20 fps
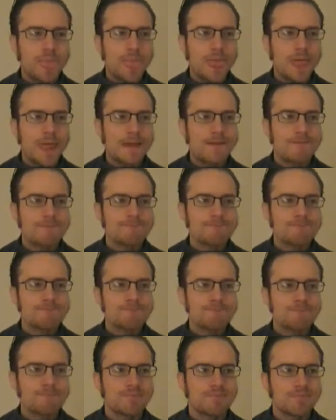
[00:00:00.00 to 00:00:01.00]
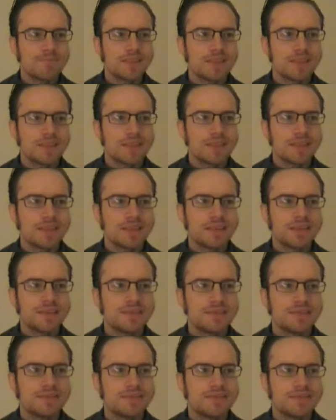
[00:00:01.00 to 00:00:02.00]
(silence)